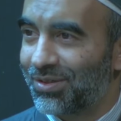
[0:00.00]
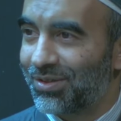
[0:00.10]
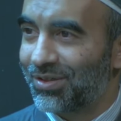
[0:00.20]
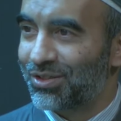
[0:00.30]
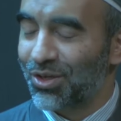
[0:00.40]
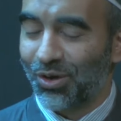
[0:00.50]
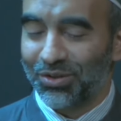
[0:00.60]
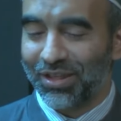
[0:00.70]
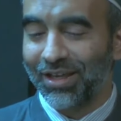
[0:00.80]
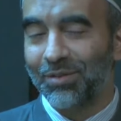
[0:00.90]
So
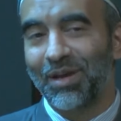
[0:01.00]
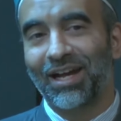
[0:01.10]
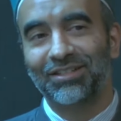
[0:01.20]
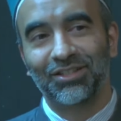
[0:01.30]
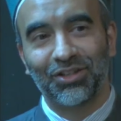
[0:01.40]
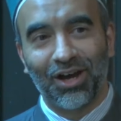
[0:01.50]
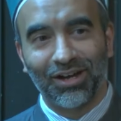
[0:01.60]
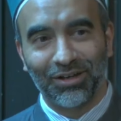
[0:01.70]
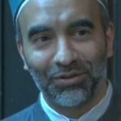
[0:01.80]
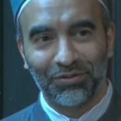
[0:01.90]
think back to
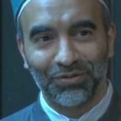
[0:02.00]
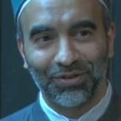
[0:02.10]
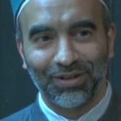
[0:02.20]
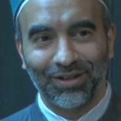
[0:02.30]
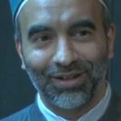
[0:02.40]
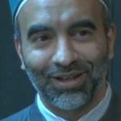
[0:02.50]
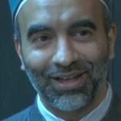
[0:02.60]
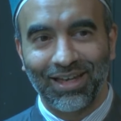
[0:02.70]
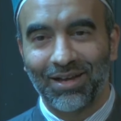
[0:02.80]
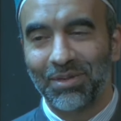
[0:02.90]
Ta'if.
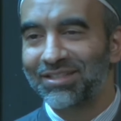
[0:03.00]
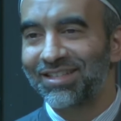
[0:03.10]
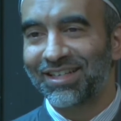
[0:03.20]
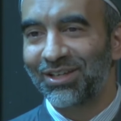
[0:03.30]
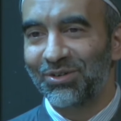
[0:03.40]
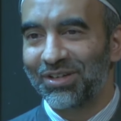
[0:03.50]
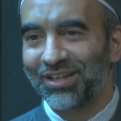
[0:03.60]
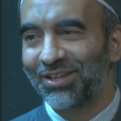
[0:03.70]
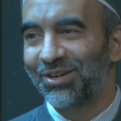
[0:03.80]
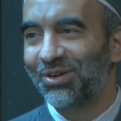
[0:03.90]
You
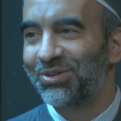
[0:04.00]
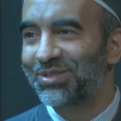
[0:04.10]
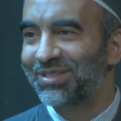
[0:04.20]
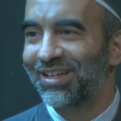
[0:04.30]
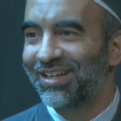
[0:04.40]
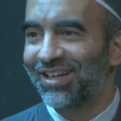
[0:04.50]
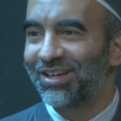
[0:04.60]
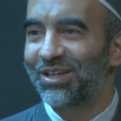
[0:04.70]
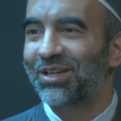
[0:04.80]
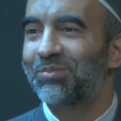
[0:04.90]
know, who's are
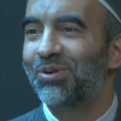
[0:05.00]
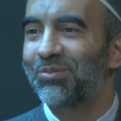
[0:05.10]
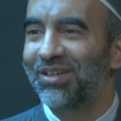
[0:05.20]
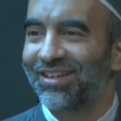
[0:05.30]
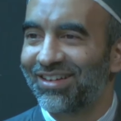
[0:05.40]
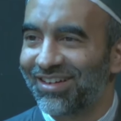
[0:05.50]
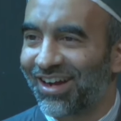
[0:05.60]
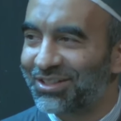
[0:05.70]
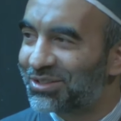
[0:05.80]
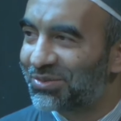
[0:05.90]
you going to put me in an
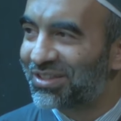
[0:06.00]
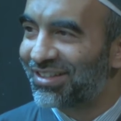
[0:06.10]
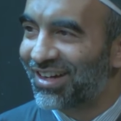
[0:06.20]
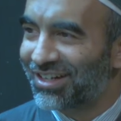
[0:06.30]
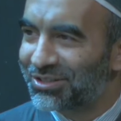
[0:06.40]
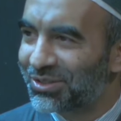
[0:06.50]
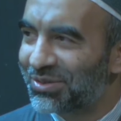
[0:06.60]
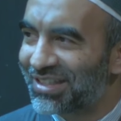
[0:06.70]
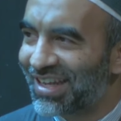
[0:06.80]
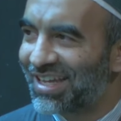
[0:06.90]
adu with an adu
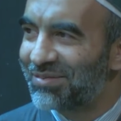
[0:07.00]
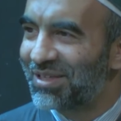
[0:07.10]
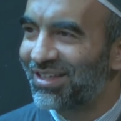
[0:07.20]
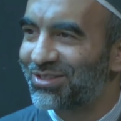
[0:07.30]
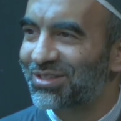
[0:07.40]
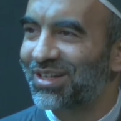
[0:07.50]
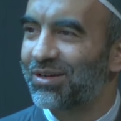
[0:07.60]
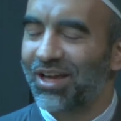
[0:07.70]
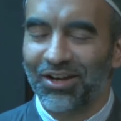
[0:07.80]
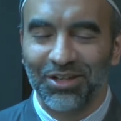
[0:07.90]
with an enemy? Who's going
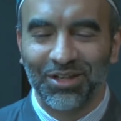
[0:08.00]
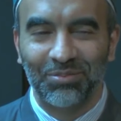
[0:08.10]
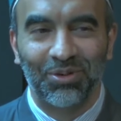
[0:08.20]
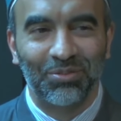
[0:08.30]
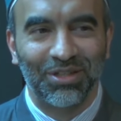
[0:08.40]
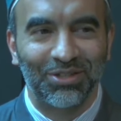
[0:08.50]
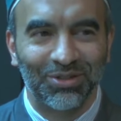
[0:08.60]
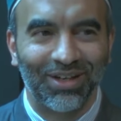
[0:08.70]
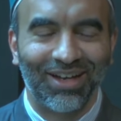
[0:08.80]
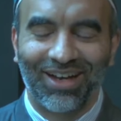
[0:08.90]
to? Are you going to put me
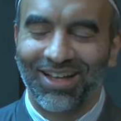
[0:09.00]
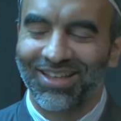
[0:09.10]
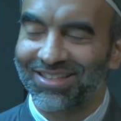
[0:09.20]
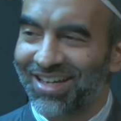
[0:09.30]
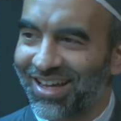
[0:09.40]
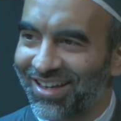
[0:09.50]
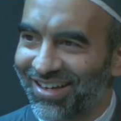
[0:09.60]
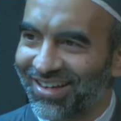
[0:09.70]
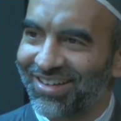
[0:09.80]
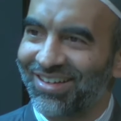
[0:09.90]
to Allah Taala